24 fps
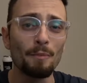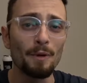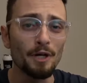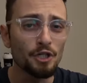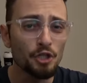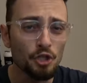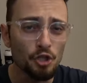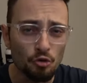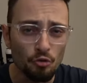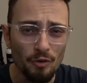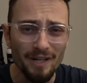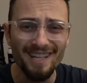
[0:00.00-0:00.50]

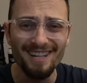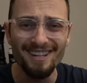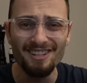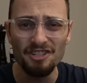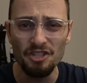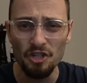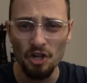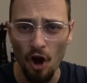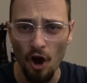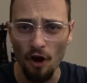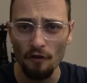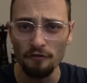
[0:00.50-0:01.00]

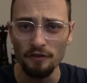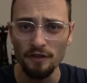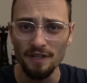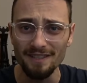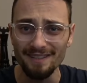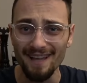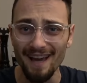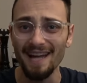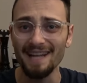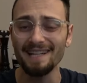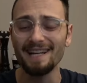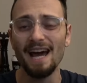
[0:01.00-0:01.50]
Madrinas Coffee
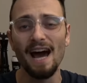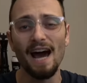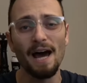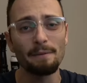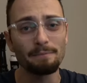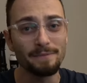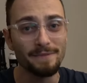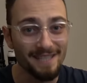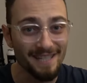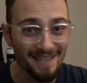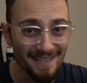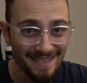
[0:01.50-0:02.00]
dot
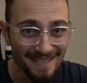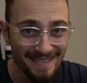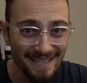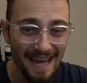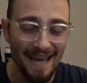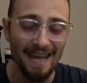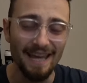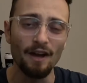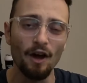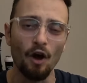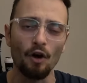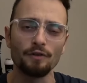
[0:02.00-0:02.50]
com
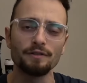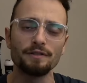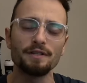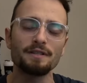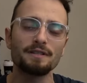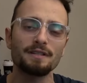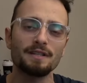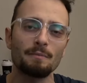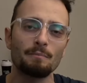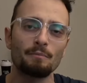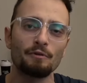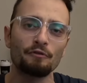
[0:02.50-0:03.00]
today on
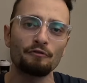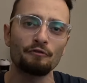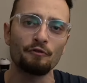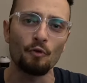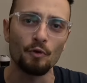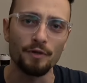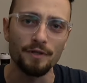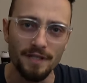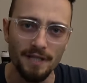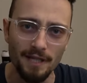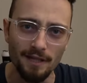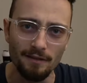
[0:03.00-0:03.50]
December
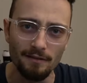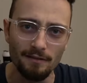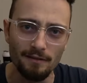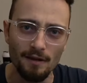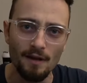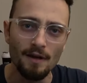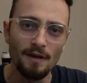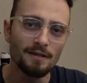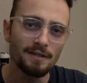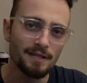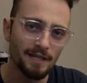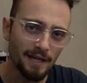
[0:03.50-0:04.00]
fourteenth
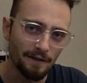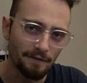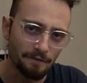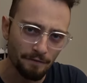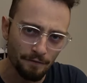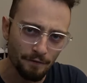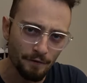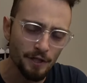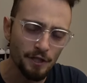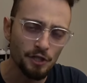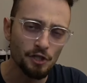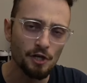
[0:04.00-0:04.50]
to get
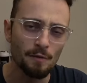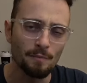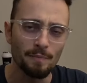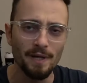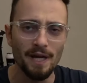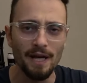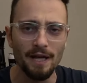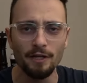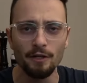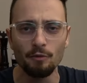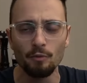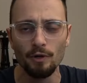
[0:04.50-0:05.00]
free
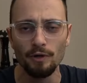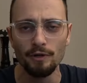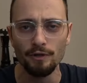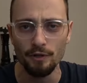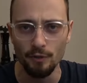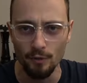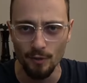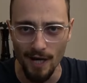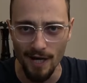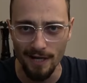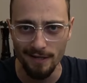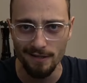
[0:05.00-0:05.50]
shipping anywhere in the
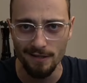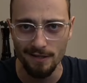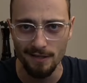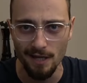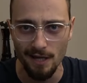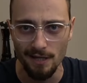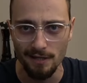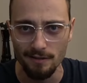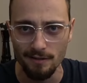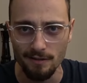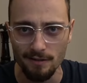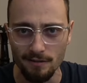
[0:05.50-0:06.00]
United
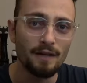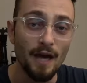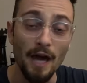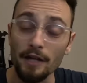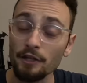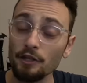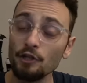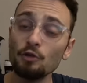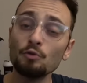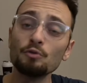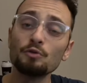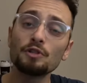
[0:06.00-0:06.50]
States.
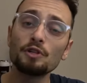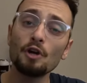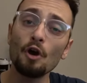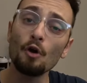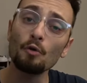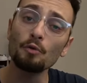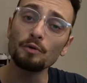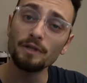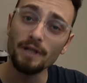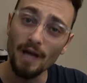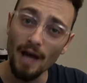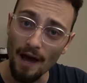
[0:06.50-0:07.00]
And use
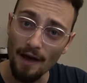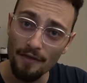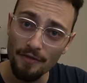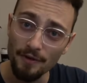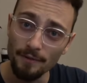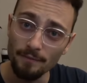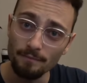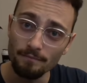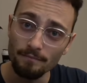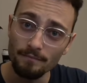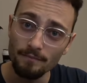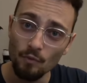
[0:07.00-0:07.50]
code
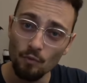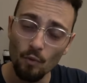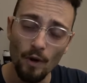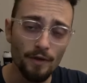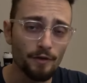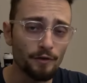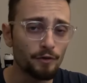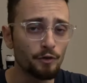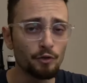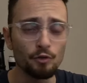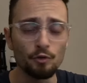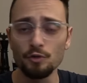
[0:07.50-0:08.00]
Gotham.
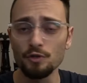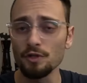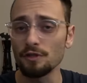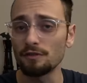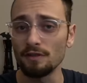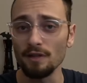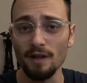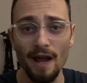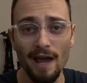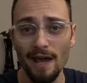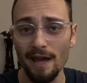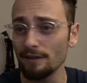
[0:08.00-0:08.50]
Whether you use it
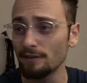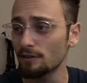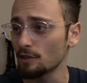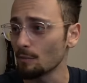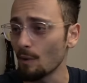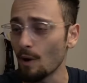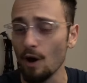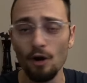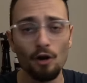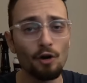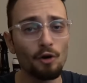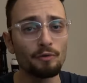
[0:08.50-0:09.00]
today,
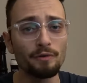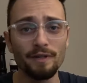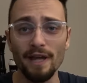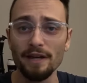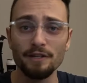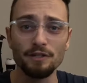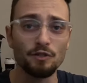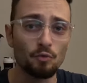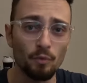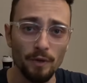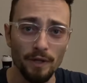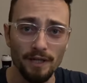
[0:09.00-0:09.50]
tomorrow,
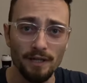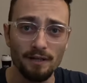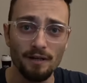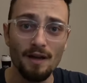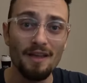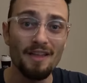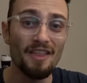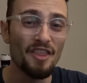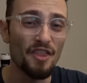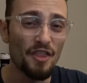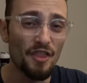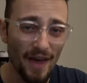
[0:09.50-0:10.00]
next
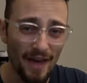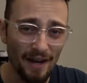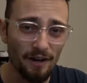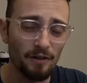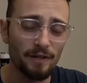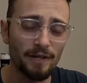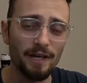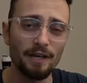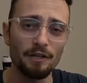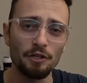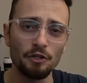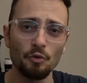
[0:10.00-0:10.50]
week, that'll
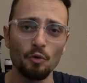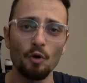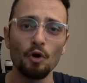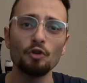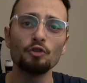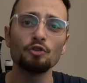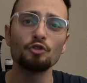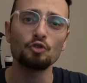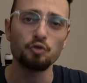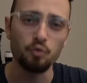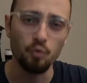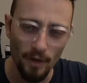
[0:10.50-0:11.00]
get
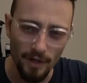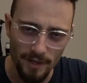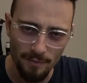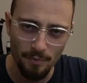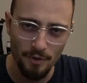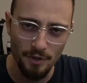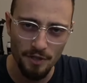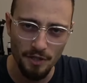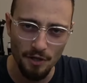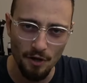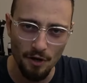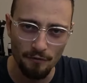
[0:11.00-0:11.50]
you twenty
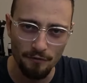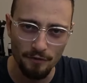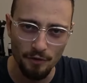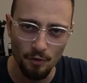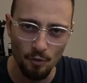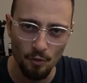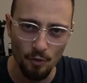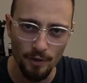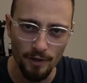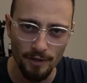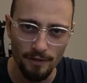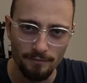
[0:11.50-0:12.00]
percent off your
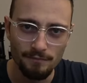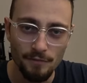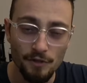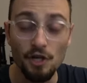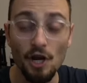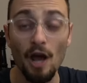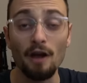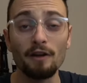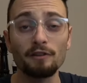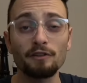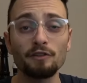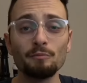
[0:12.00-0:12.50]
order.
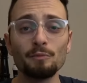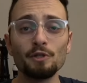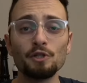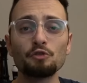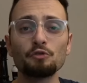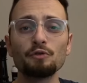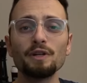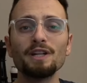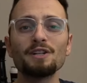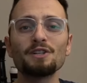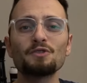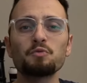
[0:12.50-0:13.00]
Shout out to
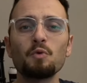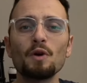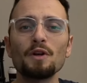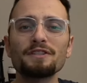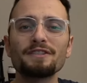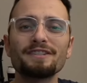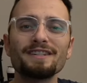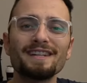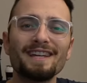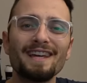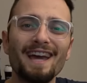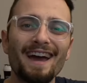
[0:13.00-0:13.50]
Madrinas
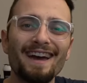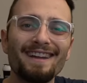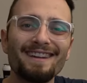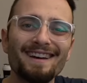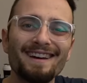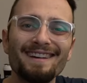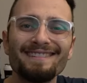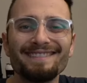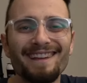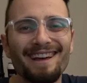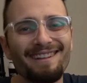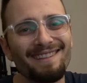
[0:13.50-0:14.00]
once
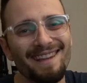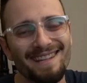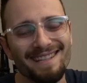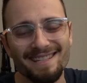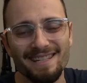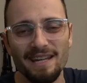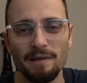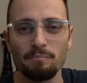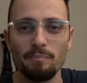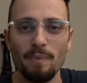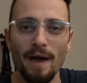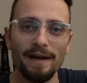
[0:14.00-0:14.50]
again. Now let's
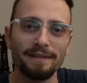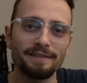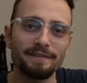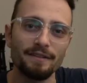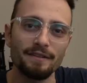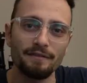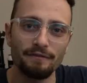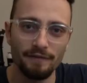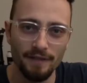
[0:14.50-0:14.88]
get back to the